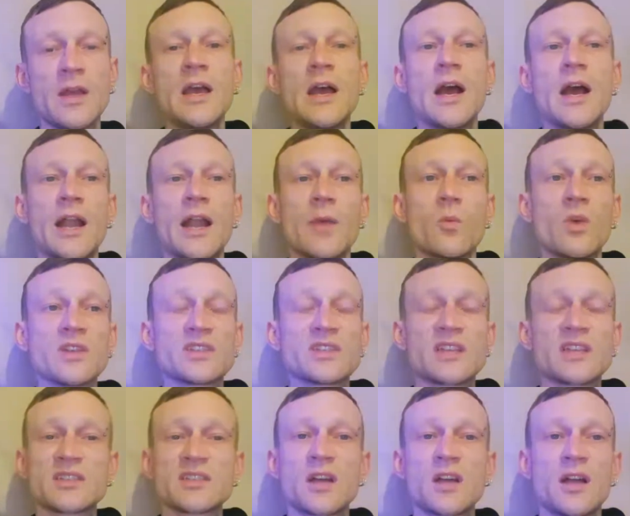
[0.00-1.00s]
And then once
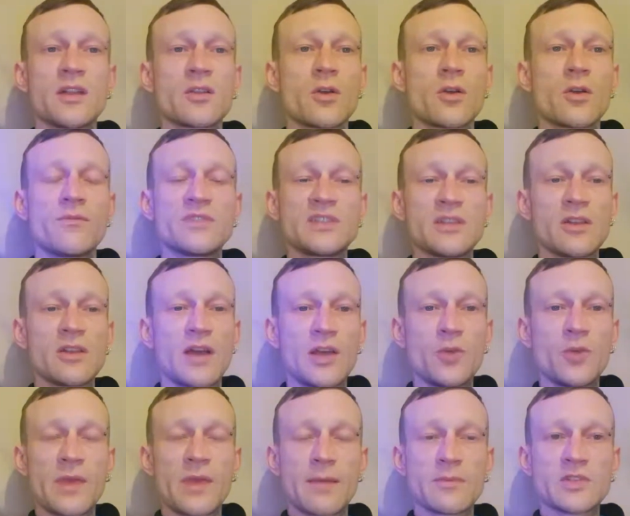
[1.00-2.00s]
that's done, obviously like
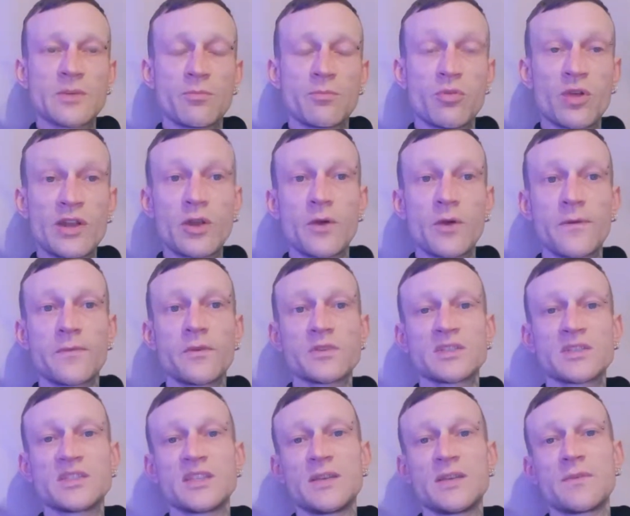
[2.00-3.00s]
you'll be able to print off your
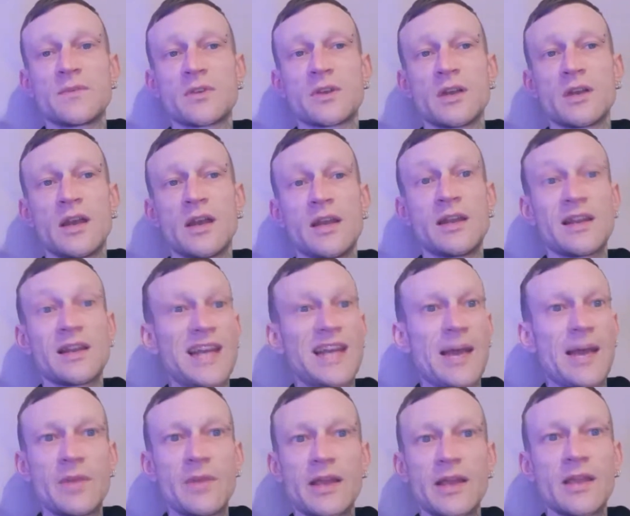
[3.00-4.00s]
certificate and then
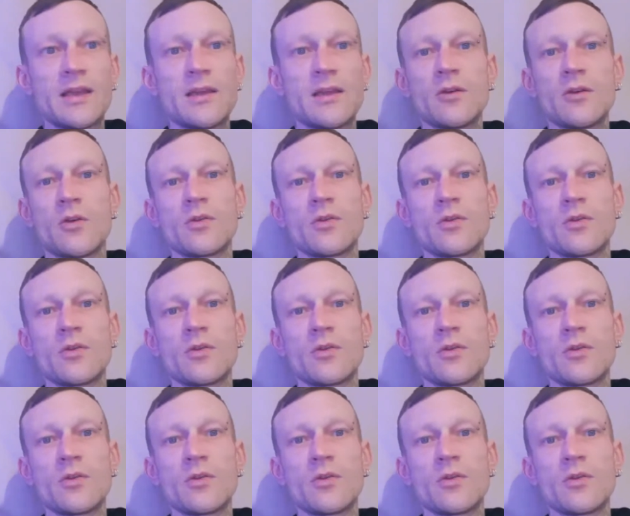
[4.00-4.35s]
laminate it,